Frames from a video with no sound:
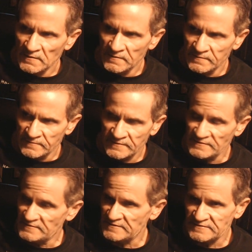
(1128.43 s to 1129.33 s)

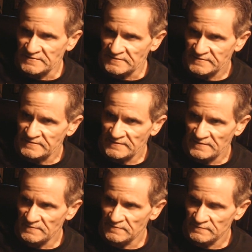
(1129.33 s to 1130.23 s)
because it's just, you
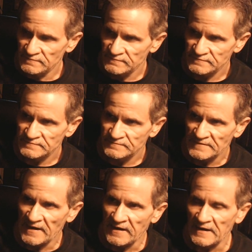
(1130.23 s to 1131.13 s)
know, they
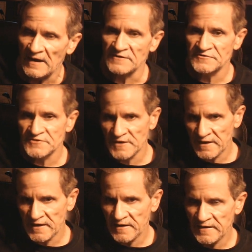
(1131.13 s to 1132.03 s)
ain't got
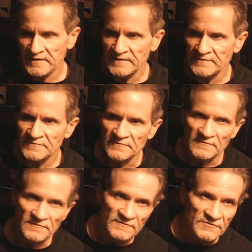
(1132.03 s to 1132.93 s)
change, or
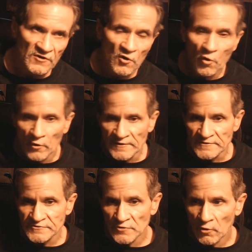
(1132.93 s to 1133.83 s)
there's a coin
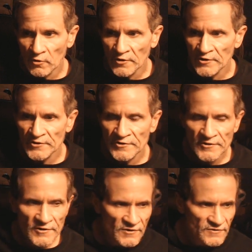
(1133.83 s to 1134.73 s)

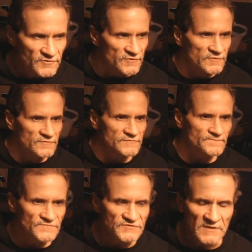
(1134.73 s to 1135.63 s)
shortage or
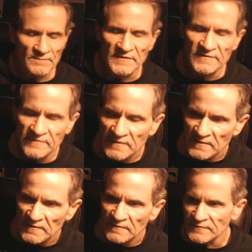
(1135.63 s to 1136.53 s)
something.
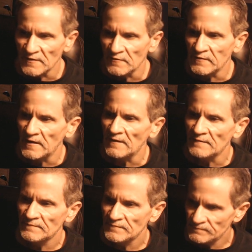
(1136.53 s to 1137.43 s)
So yeah,
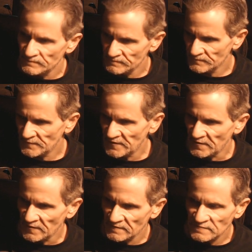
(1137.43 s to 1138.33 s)

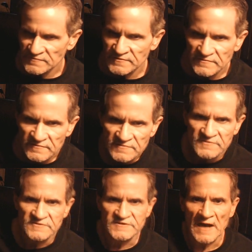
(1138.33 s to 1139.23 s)
they're
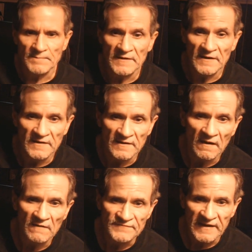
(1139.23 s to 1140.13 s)
chopping the head
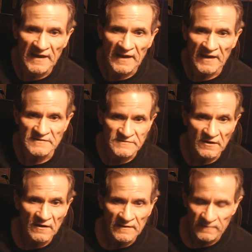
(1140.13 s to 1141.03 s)
off cash. All right.